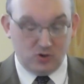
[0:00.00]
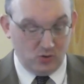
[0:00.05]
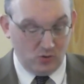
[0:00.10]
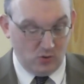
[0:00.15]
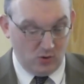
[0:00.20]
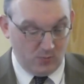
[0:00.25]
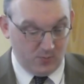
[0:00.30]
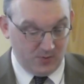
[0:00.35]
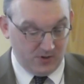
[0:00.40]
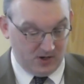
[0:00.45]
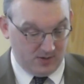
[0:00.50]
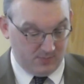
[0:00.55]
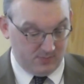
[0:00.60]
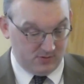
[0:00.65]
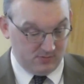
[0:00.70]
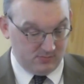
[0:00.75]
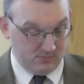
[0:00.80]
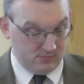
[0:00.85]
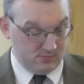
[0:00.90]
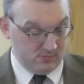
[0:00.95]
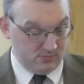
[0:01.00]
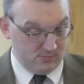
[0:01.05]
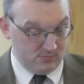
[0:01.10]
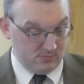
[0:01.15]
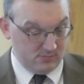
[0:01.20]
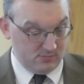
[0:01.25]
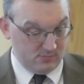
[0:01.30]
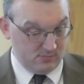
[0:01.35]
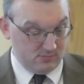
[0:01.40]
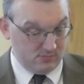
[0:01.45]
to open up
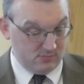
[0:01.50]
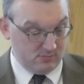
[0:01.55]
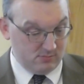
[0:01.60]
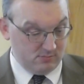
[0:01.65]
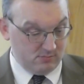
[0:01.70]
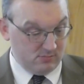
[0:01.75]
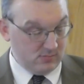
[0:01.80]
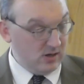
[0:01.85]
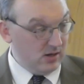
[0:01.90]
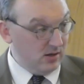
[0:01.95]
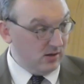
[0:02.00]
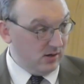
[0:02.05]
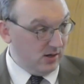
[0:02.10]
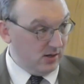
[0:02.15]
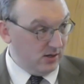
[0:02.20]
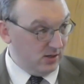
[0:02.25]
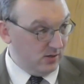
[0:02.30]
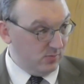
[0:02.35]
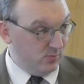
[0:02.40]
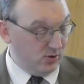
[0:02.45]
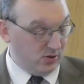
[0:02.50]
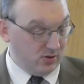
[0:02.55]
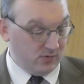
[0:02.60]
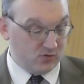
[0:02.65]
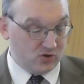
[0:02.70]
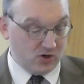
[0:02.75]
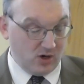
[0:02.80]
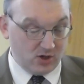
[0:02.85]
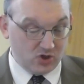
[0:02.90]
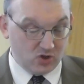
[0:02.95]
and in the book of
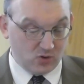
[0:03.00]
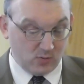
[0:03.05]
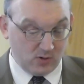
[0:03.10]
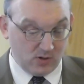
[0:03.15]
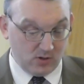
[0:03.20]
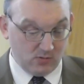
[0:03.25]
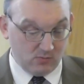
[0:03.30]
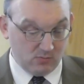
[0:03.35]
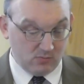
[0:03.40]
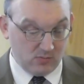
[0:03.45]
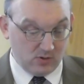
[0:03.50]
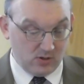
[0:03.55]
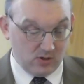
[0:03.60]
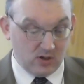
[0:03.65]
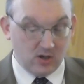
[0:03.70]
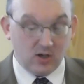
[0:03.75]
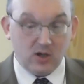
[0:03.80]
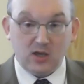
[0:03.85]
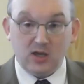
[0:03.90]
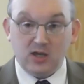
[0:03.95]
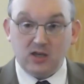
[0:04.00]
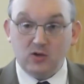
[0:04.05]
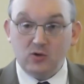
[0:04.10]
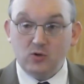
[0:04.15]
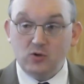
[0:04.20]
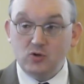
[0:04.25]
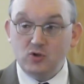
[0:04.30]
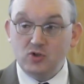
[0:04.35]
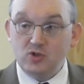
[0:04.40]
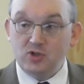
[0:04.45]
Joshua, he
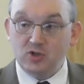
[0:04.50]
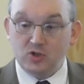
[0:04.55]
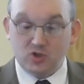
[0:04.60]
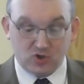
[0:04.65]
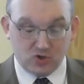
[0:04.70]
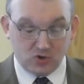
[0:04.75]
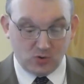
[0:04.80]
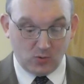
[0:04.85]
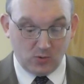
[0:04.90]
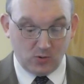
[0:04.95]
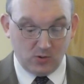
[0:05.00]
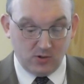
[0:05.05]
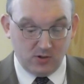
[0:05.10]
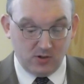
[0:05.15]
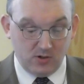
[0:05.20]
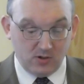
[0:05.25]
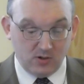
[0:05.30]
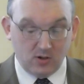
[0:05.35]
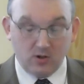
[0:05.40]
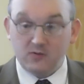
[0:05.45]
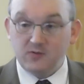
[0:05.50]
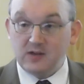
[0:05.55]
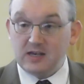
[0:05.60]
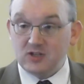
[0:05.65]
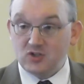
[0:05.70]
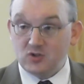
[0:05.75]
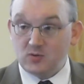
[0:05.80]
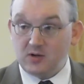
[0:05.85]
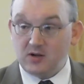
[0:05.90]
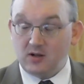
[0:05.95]
used the sword of
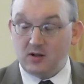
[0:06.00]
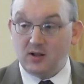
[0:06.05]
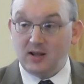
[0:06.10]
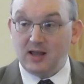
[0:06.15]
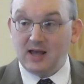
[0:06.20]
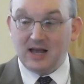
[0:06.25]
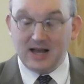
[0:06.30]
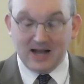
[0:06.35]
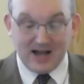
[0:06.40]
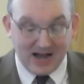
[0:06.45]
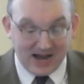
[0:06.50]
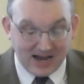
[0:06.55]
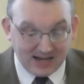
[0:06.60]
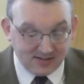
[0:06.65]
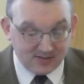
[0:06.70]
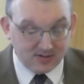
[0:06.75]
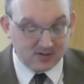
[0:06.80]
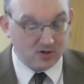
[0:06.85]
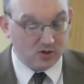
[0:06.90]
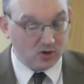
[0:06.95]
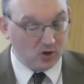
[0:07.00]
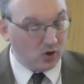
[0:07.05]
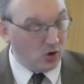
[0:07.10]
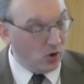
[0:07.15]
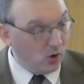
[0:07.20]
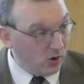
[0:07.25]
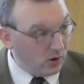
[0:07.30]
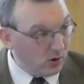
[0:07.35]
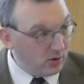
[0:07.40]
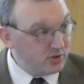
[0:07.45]
Israel at
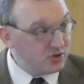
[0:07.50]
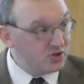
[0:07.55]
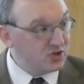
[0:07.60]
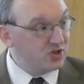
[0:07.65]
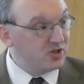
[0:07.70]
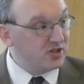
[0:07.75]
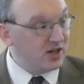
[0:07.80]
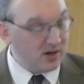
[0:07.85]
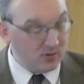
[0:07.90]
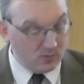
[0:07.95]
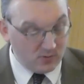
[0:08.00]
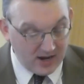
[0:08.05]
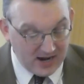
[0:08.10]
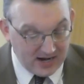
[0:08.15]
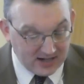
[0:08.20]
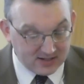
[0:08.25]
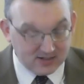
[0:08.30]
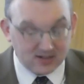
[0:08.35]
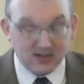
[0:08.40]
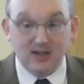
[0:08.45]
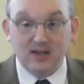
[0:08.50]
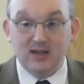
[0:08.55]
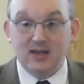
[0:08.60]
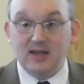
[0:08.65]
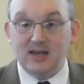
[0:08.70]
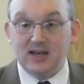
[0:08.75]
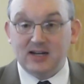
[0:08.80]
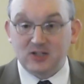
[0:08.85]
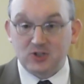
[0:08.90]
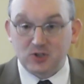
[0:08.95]
God's direct,
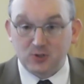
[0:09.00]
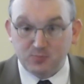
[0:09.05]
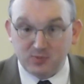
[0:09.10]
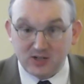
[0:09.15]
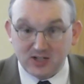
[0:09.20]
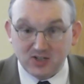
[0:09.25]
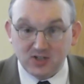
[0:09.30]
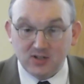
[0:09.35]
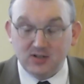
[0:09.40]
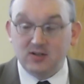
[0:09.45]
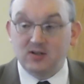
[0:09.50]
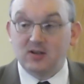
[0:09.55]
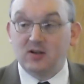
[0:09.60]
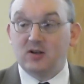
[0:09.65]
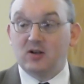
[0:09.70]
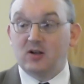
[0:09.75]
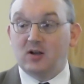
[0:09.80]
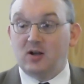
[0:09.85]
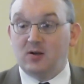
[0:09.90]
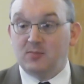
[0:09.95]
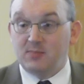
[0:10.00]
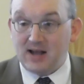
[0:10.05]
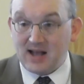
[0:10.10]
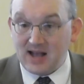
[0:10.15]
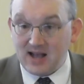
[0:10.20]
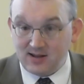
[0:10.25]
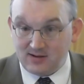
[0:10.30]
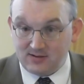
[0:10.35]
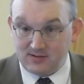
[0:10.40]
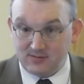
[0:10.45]
explicit
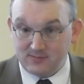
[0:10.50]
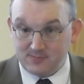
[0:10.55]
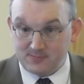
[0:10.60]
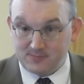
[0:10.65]
command.